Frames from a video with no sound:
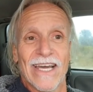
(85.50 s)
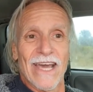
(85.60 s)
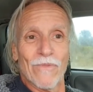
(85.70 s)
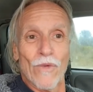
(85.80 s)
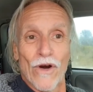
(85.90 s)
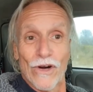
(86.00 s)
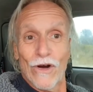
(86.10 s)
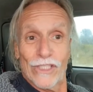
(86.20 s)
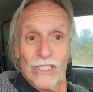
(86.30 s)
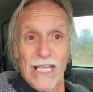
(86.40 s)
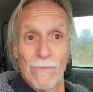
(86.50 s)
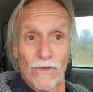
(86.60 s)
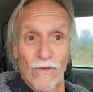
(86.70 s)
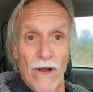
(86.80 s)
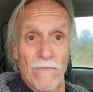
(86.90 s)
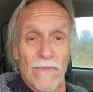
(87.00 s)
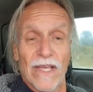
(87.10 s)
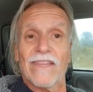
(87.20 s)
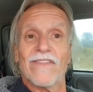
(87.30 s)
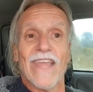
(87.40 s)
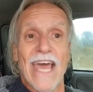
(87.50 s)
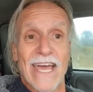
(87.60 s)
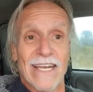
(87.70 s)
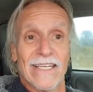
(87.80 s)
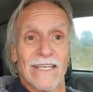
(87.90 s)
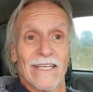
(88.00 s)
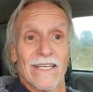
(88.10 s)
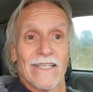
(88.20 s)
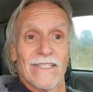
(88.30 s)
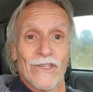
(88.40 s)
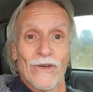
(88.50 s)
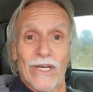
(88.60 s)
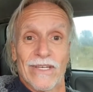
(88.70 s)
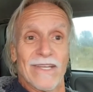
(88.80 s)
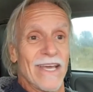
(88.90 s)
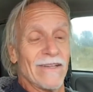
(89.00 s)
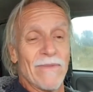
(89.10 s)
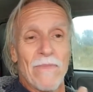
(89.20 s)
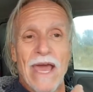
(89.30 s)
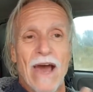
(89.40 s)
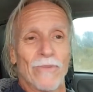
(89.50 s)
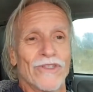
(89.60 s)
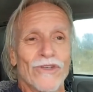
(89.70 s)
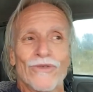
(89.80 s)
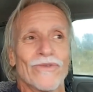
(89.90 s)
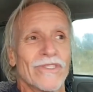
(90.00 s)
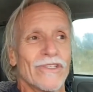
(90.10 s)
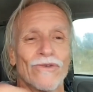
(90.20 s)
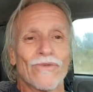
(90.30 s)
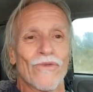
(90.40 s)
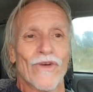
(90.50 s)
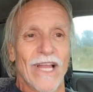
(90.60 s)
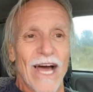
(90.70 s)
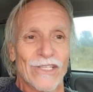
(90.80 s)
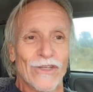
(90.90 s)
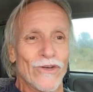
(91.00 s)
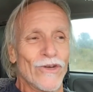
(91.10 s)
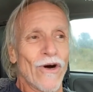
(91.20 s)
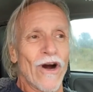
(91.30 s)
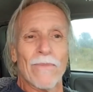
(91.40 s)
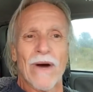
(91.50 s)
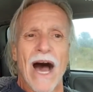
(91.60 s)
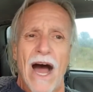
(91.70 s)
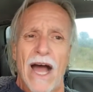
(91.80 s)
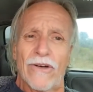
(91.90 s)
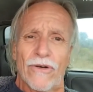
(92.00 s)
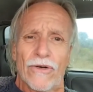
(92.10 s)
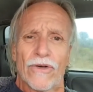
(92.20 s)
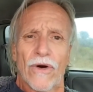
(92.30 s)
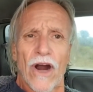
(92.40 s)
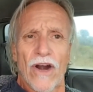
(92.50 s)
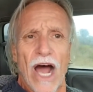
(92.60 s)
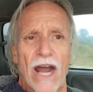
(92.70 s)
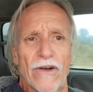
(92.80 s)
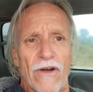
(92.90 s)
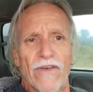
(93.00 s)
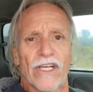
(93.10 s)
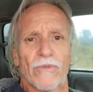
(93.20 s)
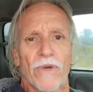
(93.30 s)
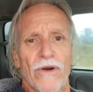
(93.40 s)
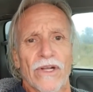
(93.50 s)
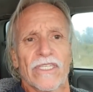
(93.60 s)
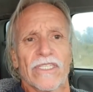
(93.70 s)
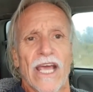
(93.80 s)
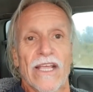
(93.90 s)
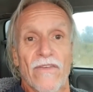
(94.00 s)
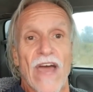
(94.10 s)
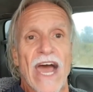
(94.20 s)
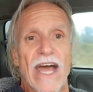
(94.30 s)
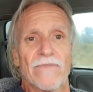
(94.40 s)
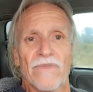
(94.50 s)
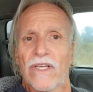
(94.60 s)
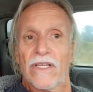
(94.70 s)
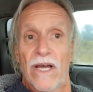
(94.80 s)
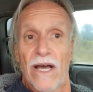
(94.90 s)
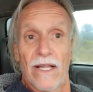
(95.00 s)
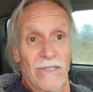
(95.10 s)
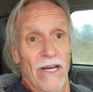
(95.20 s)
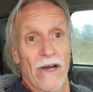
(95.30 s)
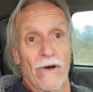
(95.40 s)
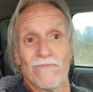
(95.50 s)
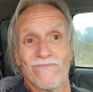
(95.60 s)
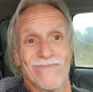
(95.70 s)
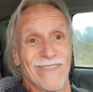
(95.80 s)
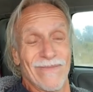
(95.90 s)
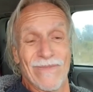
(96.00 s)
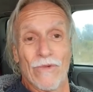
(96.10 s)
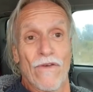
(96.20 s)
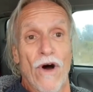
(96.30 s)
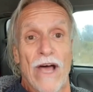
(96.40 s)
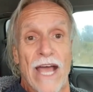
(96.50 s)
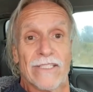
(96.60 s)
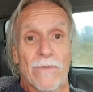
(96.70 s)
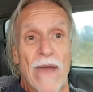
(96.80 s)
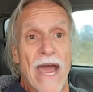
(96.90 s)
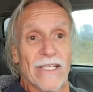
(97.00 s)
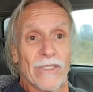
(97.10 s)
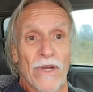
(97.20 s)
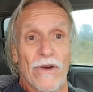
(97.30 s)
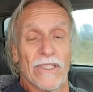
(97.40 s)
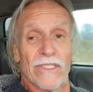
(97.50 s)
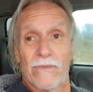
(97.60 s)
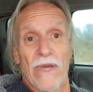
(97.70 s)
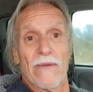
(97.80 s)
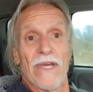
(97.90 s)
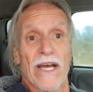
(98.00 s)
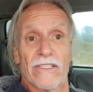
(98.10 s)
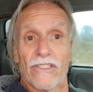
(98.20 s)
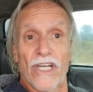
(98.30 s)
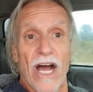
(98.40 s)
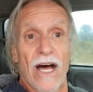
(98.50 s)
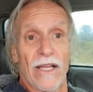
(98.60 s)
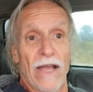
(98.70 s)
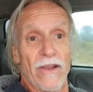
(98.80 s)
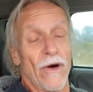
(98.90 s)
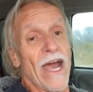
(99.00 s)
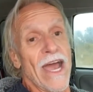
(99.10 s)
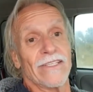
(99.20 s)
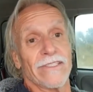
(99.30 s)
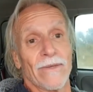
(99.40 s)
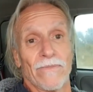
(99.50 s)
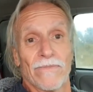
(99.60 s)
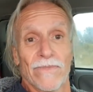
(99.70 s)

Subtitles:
and where it all stems from, then you can, it helps you to realize who you are, but honor who you are, honor every experiences that you've had. You know, we've all had some bad experiences maybe as a child. I know I had some